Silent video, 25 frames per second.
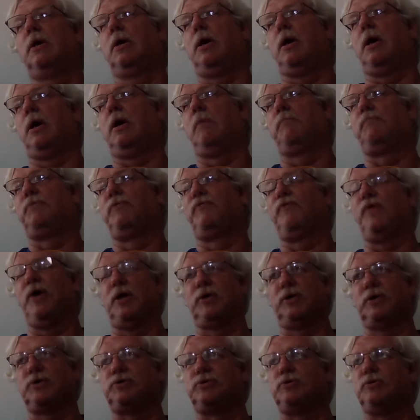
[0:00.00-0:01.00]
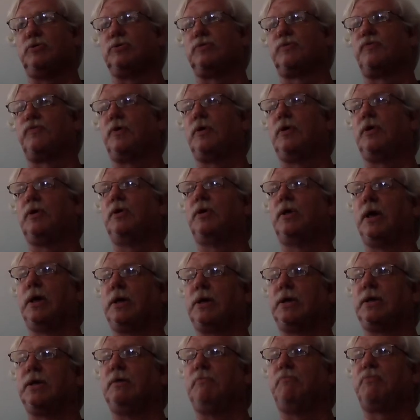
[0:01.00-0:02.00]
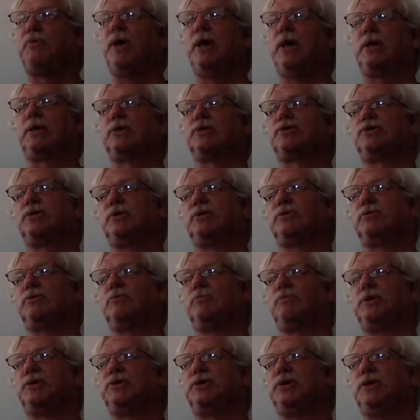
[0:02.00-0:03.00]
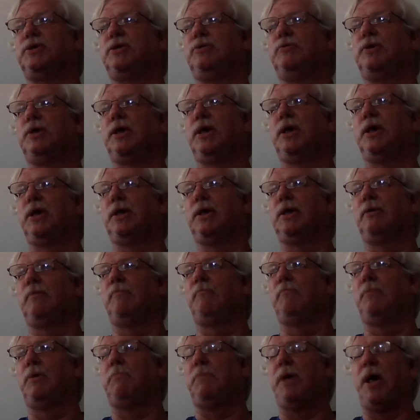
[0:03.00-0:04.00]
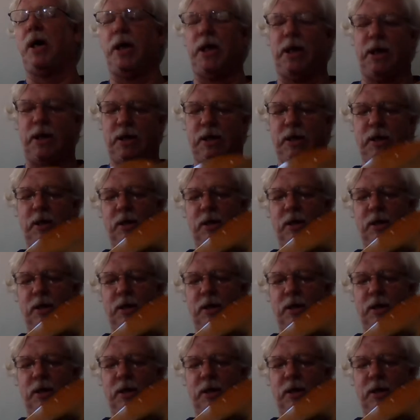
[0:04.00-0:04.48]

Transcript: I hope you found this useful, and keep practicing till we see you again. Bye-bye.